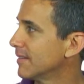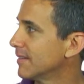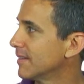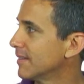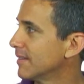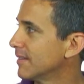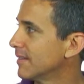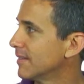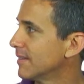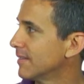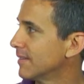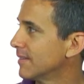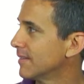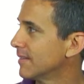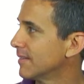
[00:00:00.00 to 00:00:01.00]

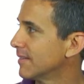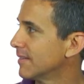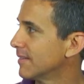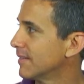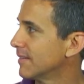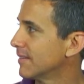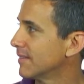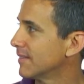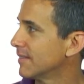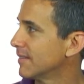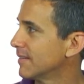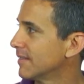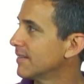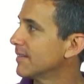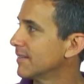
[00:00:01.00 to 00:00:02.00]

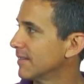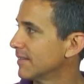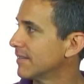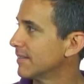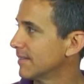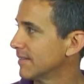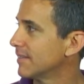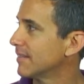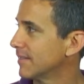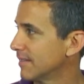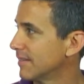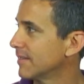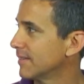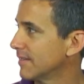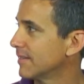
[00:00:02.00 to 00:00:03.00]

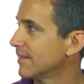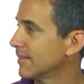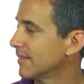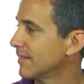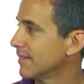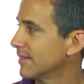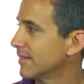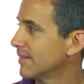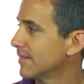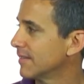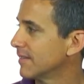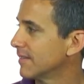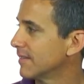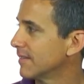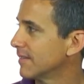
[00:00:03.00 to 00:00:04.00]

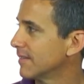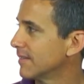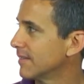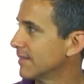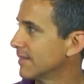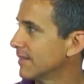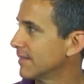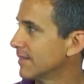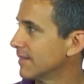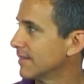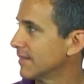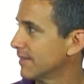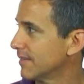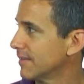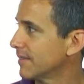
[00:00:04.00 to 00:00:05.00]

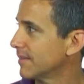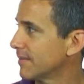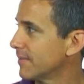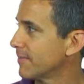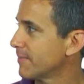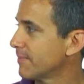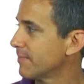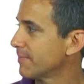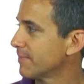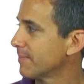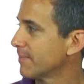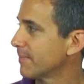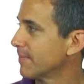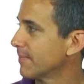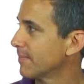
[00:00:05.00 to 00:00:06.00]

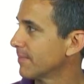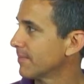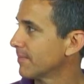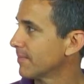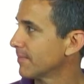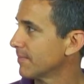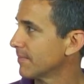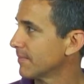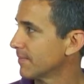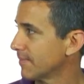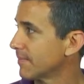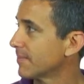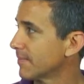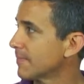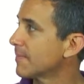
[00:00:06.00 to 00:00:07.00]

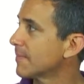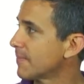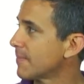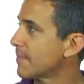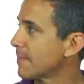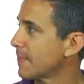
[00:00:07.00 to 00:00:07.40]
[no speech]